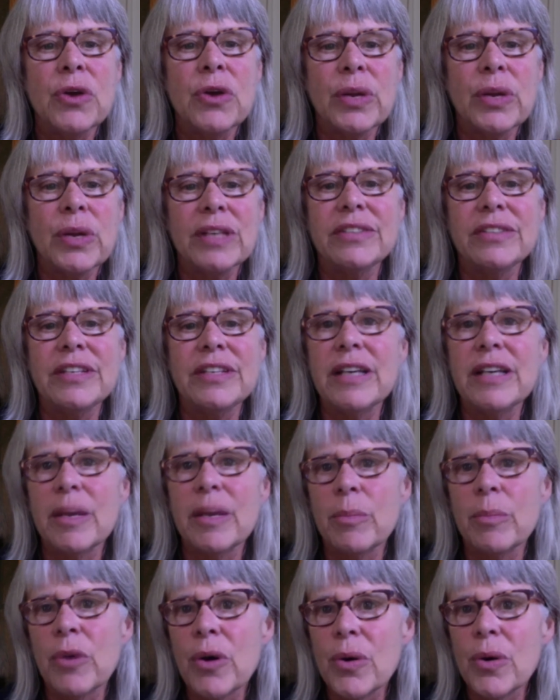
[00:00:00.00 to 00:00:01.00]
as
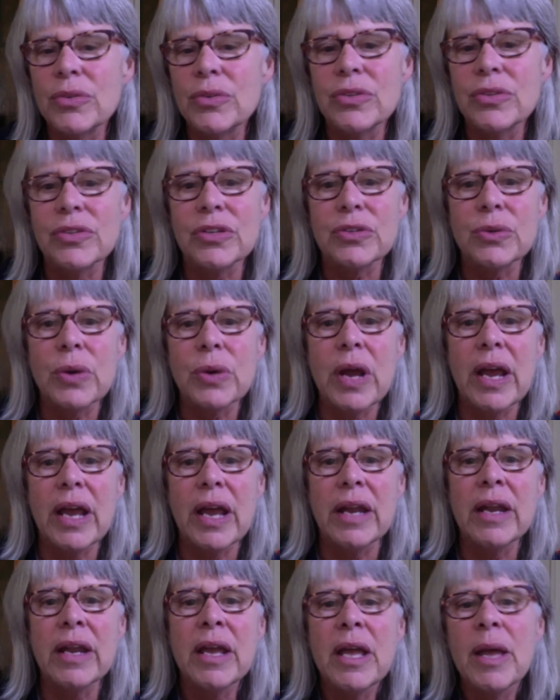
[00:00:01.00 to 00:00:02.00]
DMOs in the
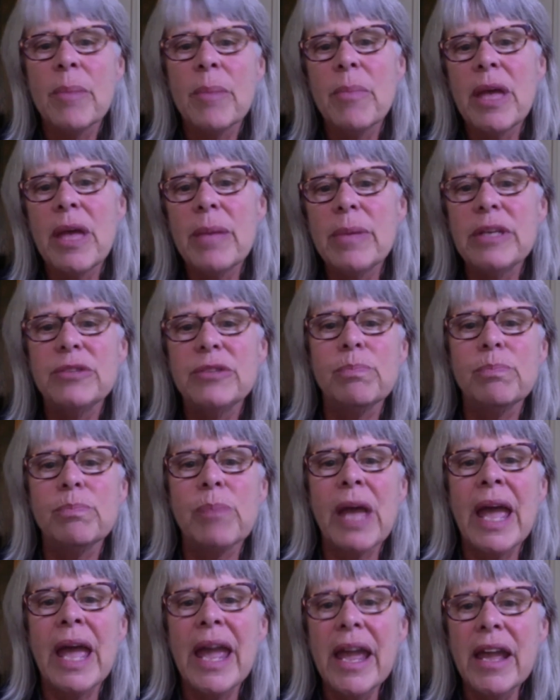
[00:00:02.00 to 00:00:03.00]
trade, may be
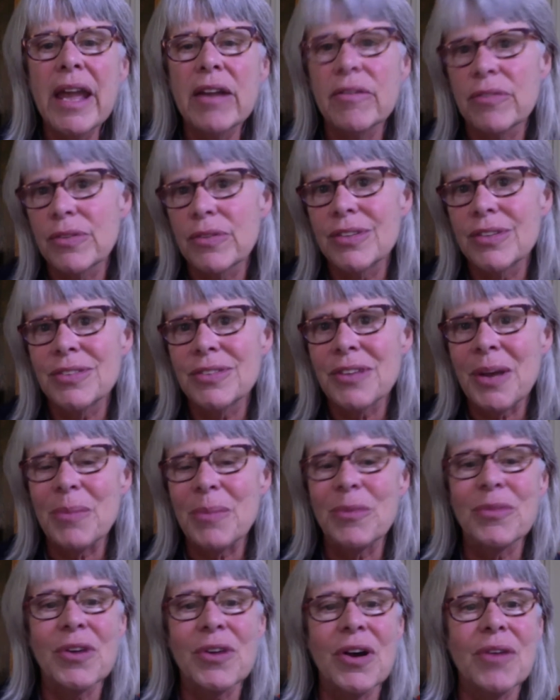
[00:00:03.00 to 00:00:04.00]
paying for this type
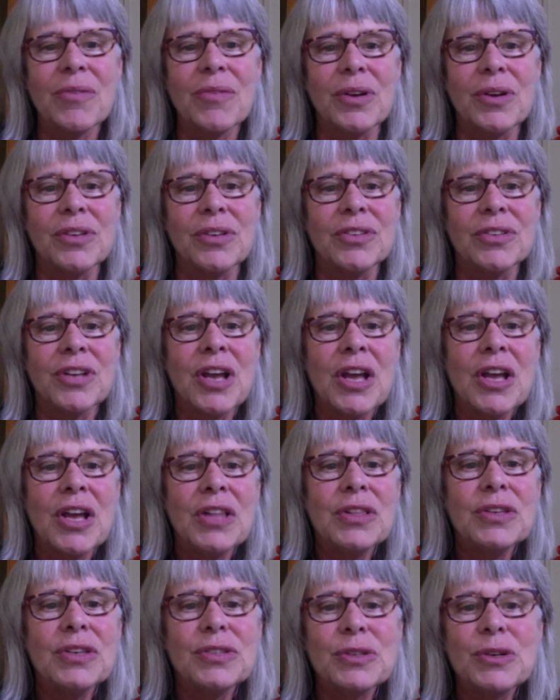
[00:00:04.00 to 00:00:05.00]
of coverage.
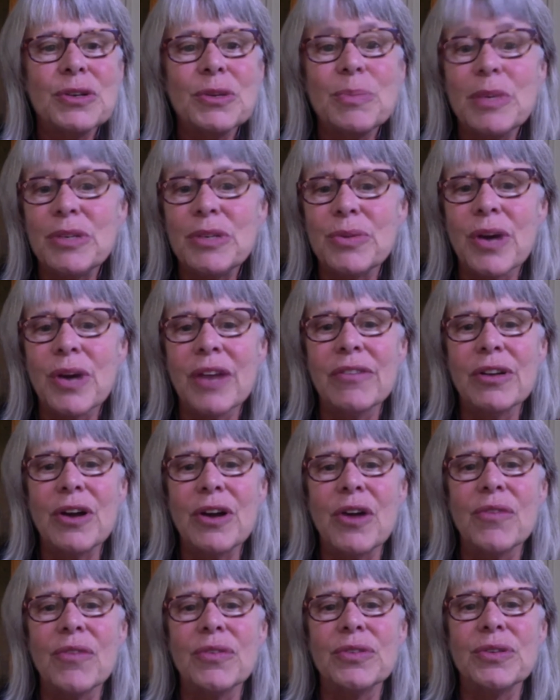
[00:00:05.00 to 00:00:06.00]
This could be driving
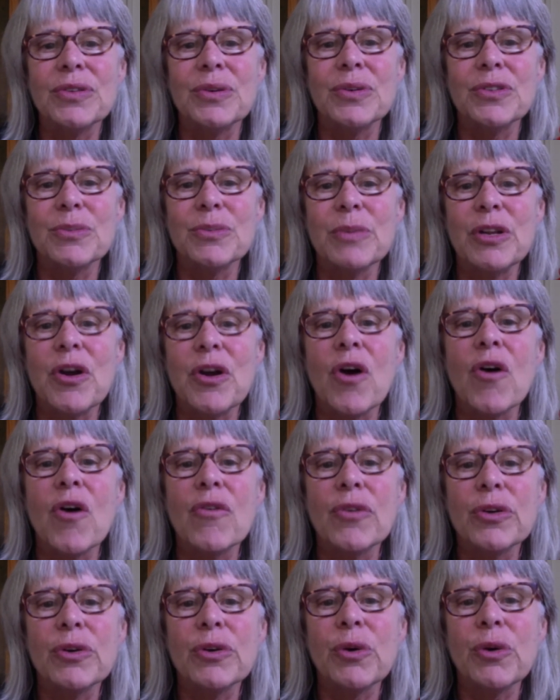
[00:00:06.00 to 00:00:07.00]
overtourism in
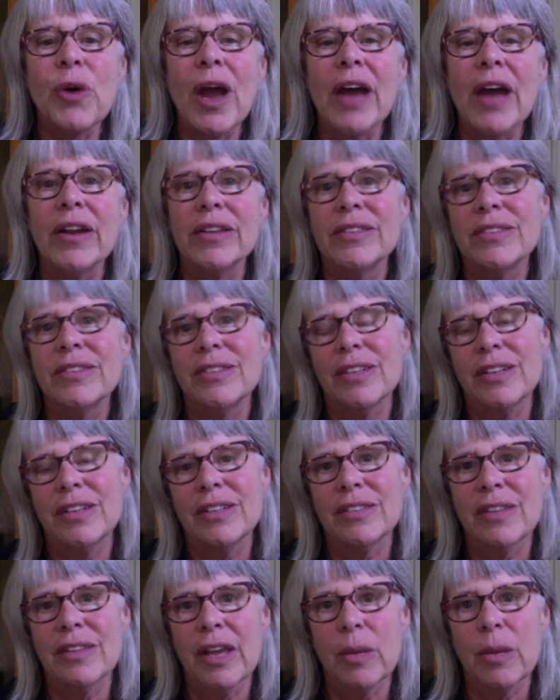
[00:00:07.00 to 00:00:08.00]
overcrowded
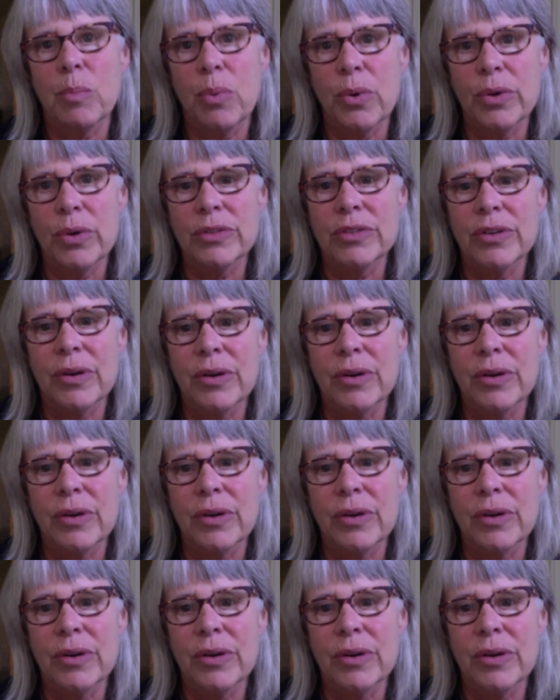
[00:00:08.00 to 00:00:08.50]
cities like Porto.